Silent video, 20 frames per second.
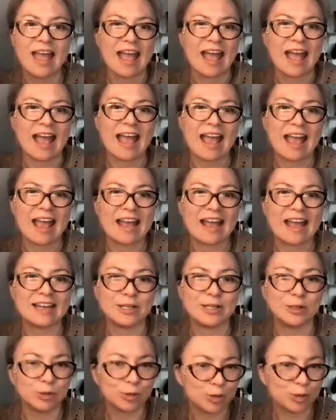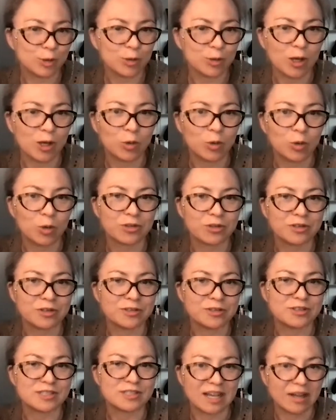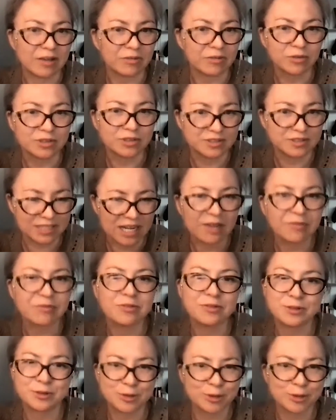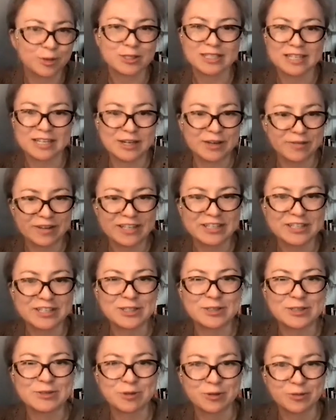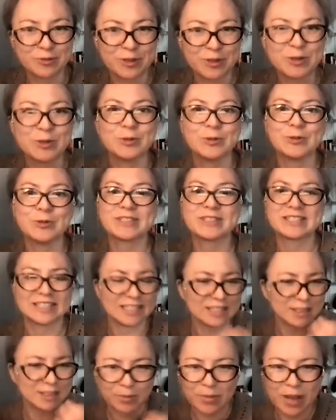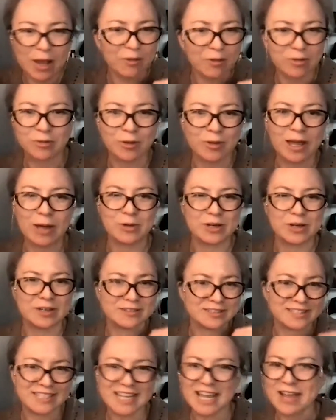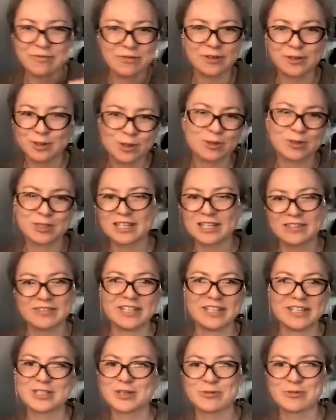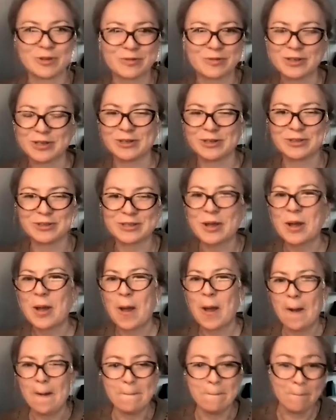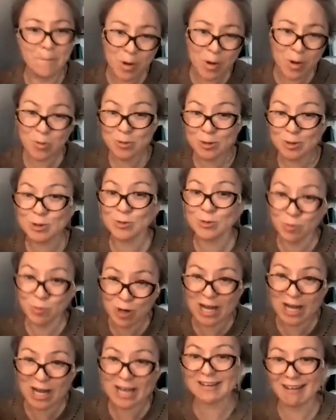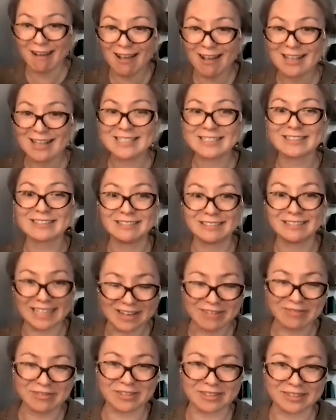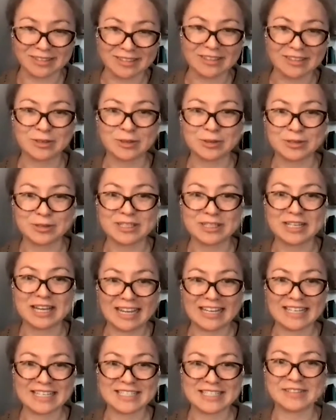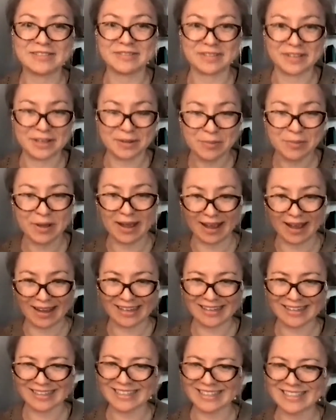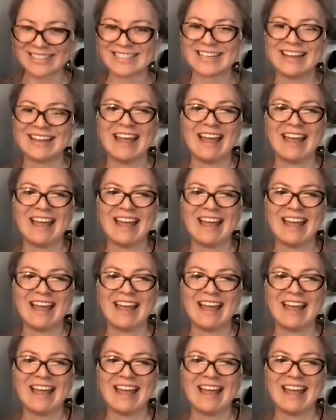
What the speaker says: And he also co-authored Stanford Social Innovation Review's, that's a mouthful, that one, Stanford Social Innovation Review's most read article ever called Collective Impact.